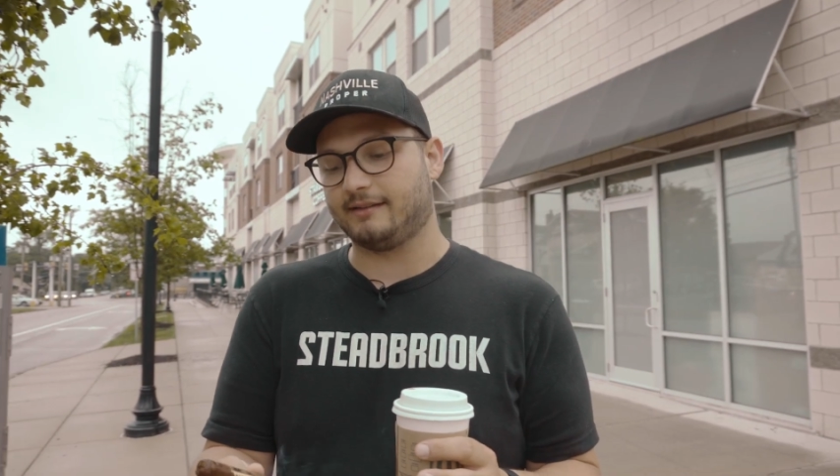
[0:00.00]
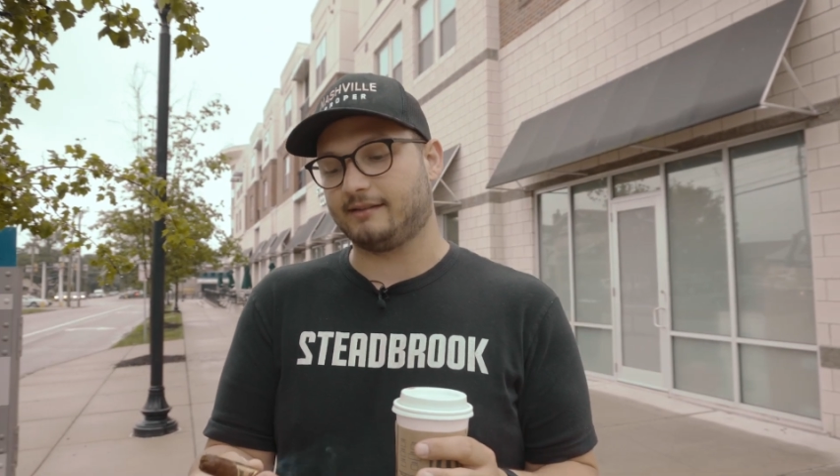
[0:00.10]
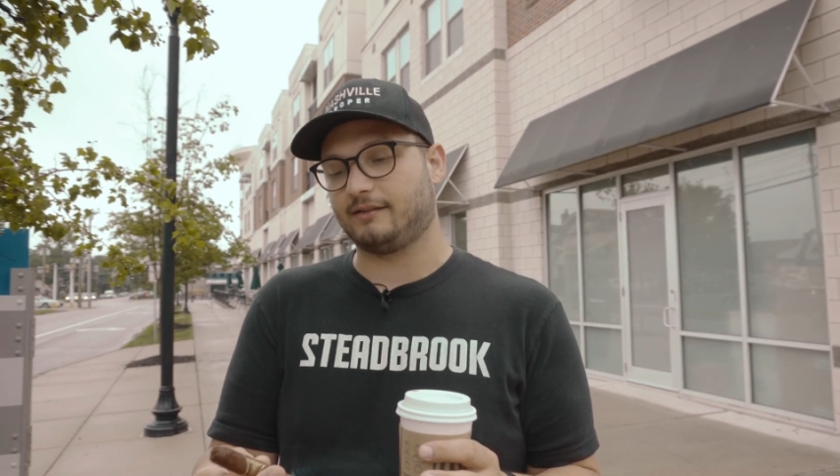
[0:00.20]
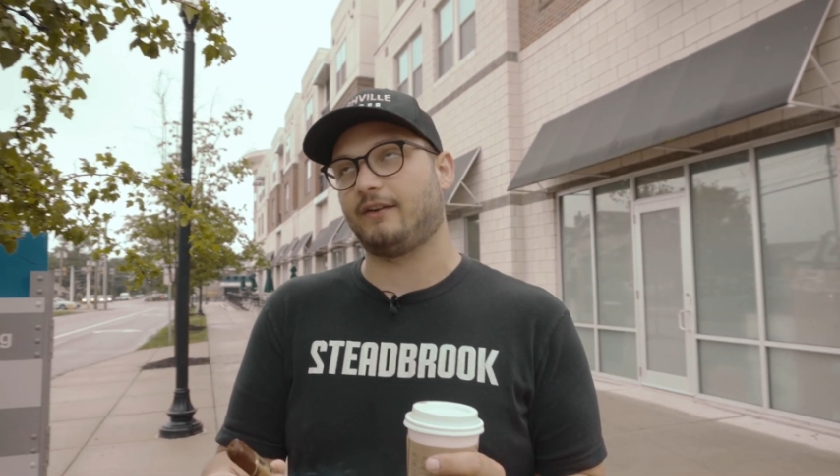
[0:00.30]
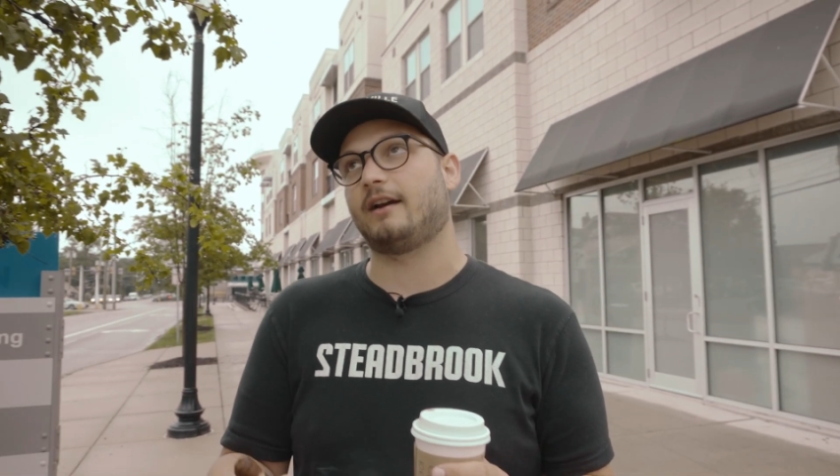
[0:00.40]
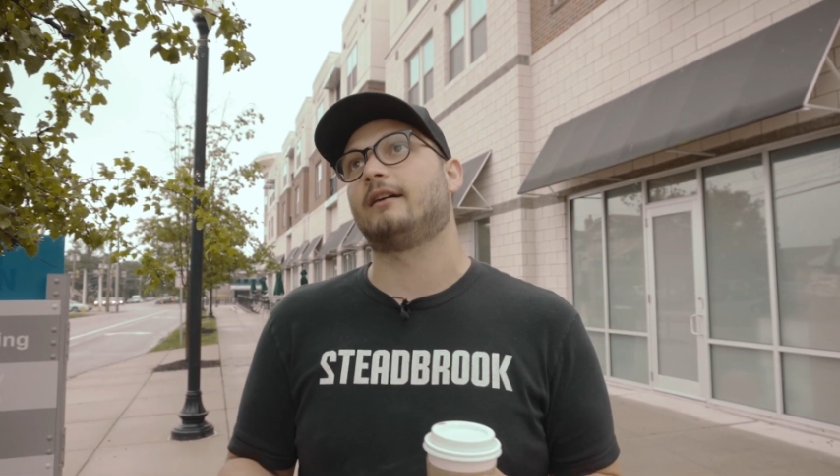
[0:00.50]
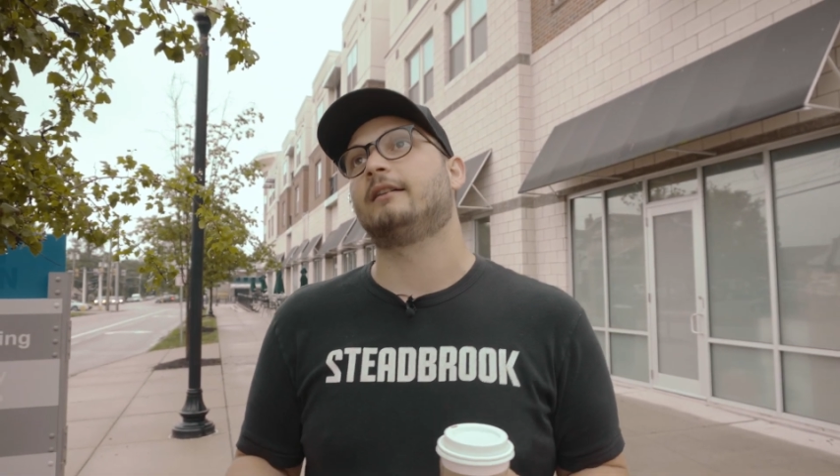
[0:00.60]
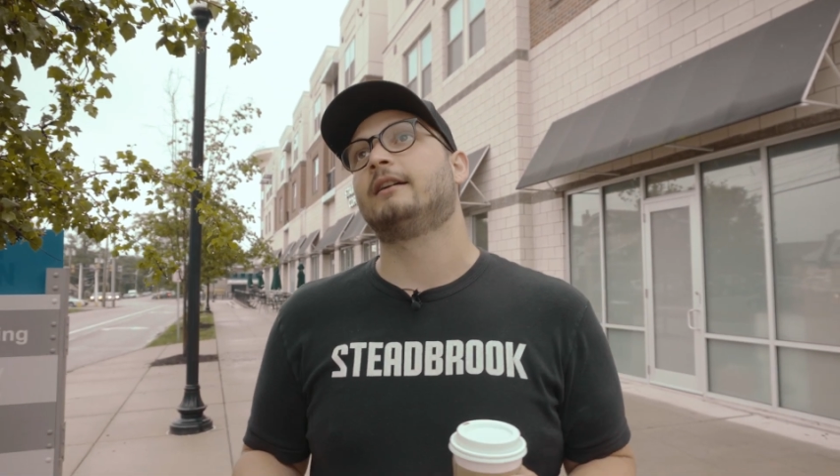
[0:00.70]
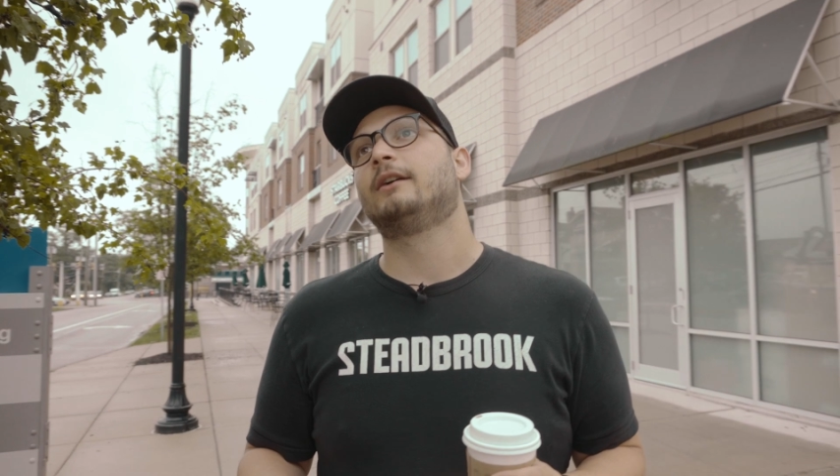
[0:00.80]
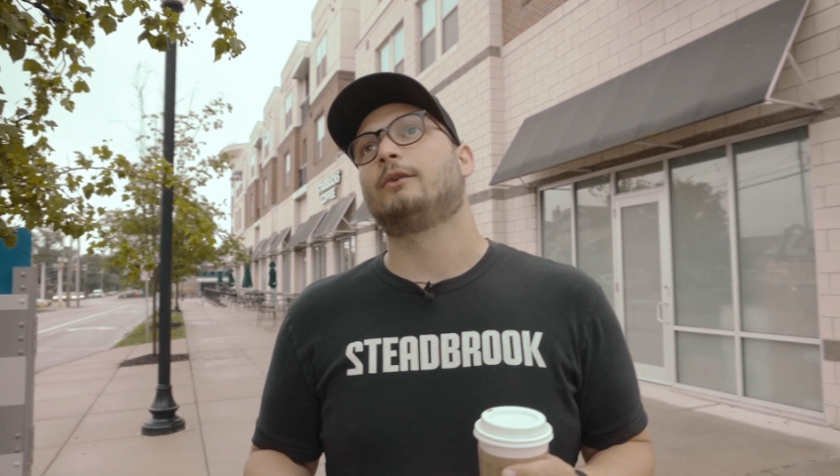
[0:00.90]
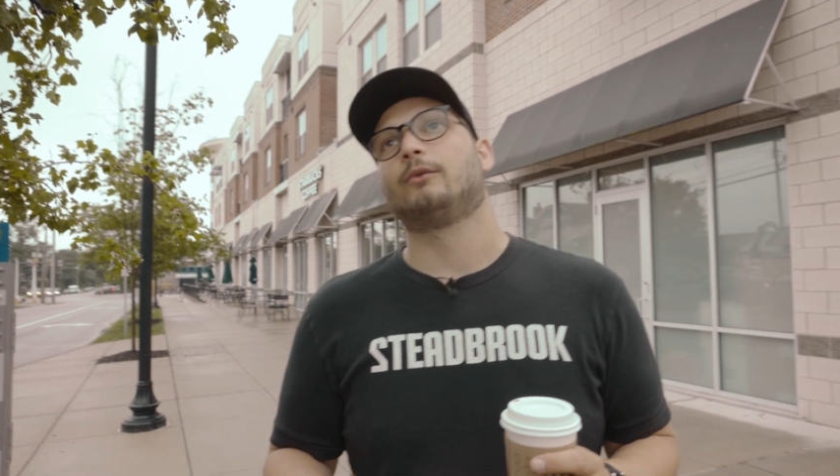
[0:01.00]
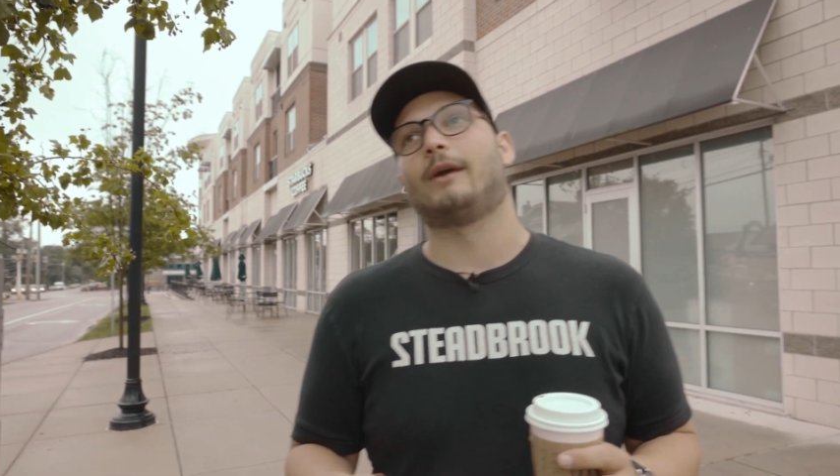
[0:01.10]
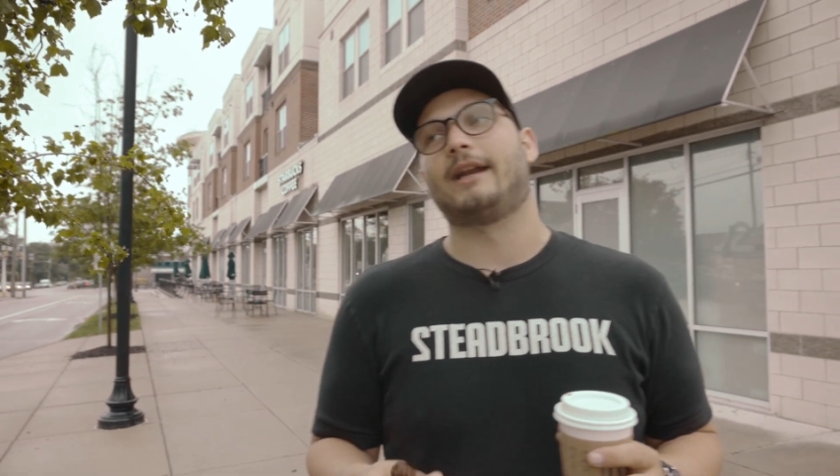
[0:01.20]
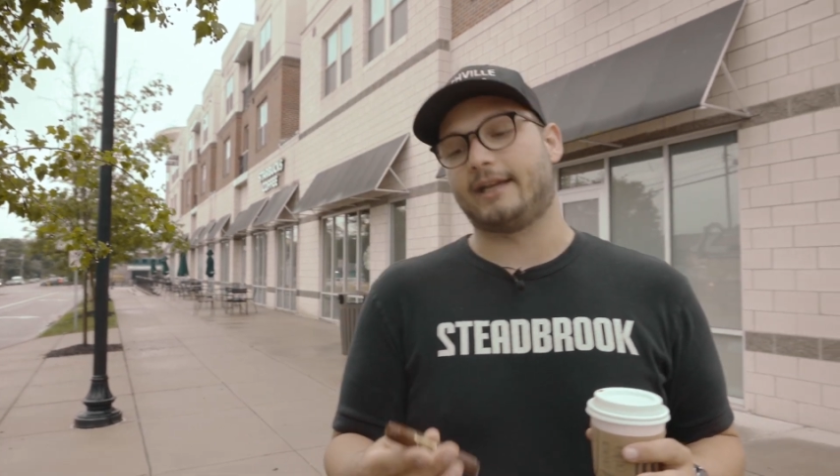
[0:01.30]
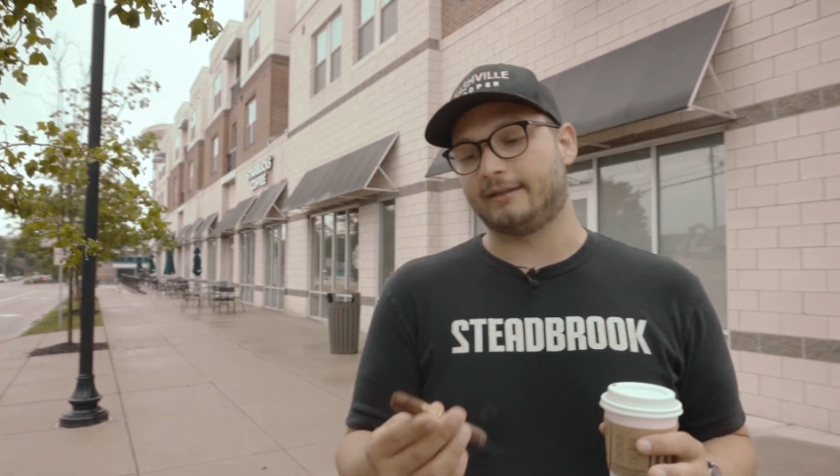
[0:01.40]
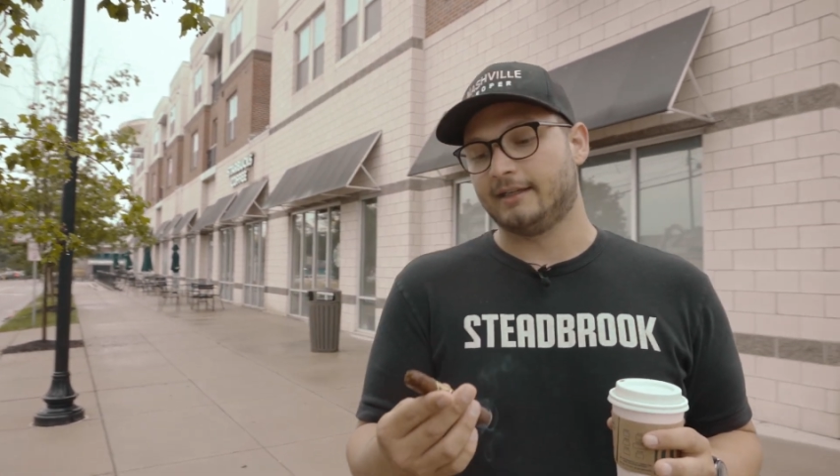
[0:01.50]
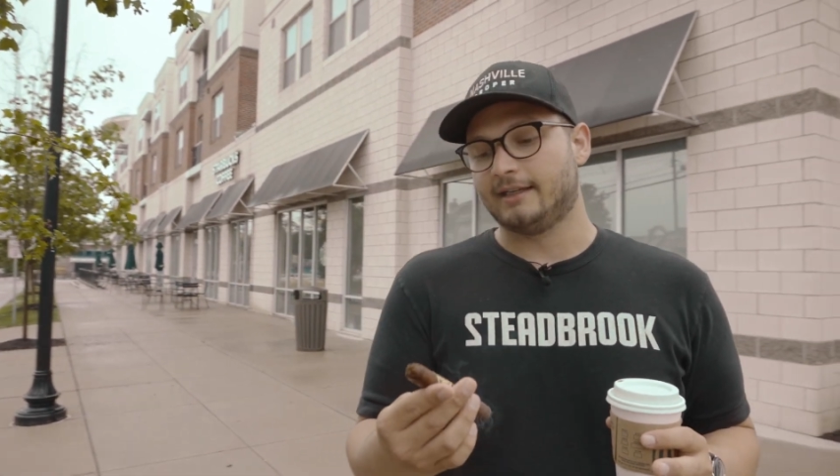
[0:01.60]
This is a fair rating.